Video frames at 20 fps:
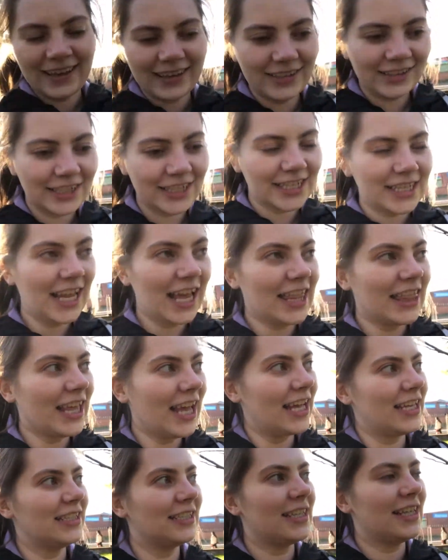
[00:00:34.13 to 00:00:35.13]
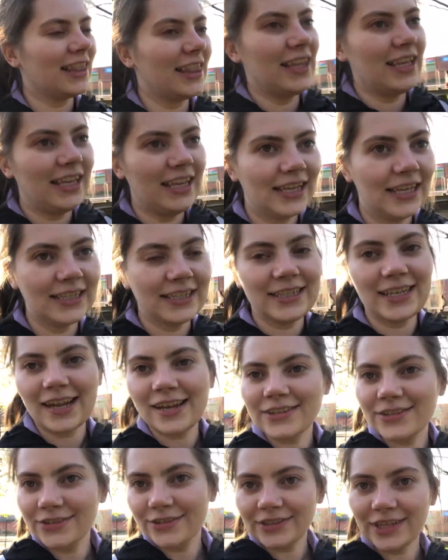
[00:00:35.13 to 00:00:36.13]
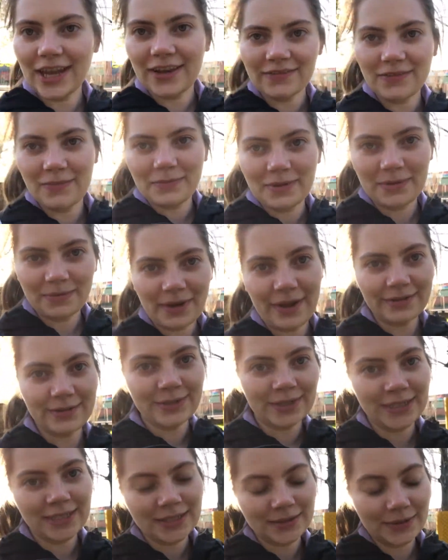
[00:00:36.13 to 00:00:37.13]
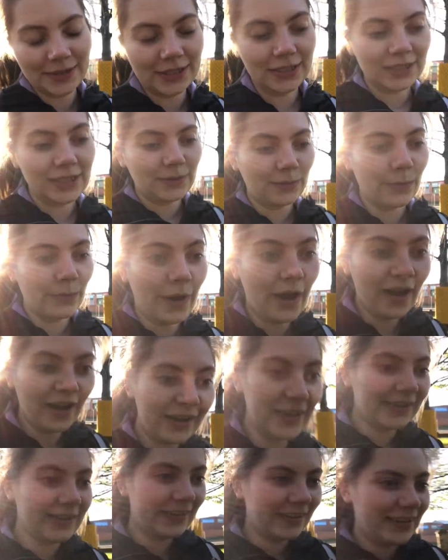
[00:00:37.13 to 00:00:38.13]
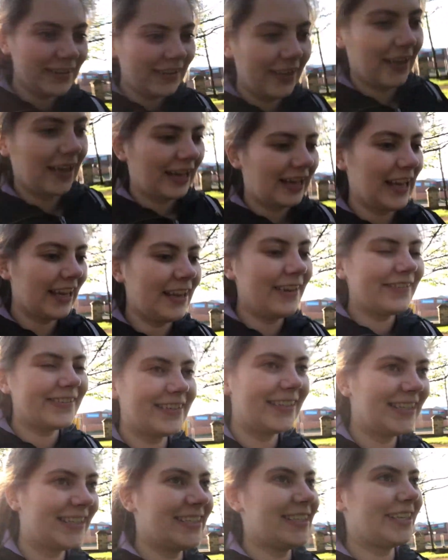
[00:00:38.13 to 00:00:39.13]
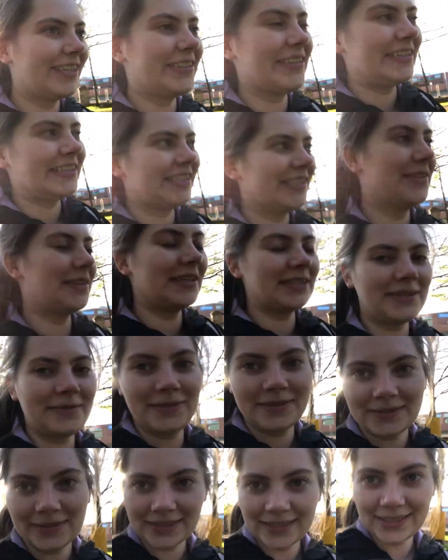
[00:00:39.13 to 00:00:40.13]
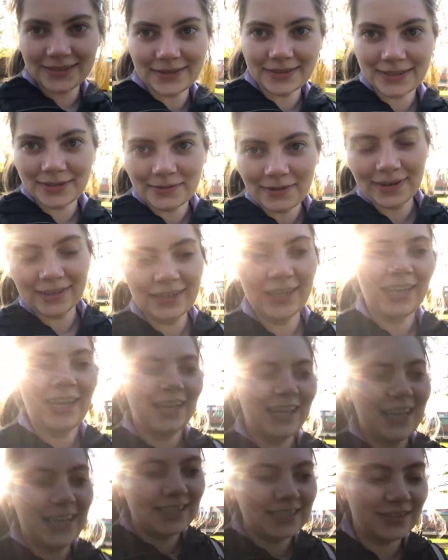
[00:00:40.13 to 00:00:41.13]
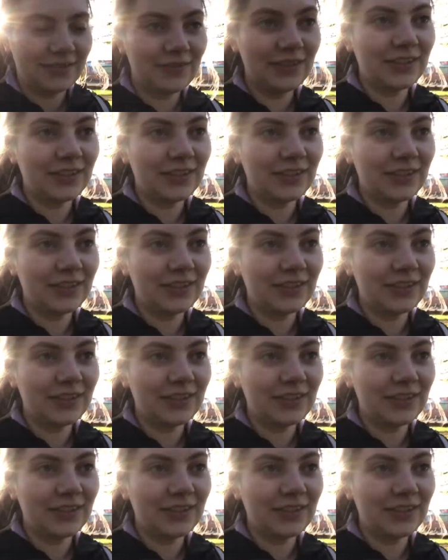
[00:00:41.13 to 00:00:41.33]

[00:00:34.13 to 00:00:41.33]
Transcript: And just like that, the International Day of the Midwife 2021, I keep wanting to say 2020, but 2021 is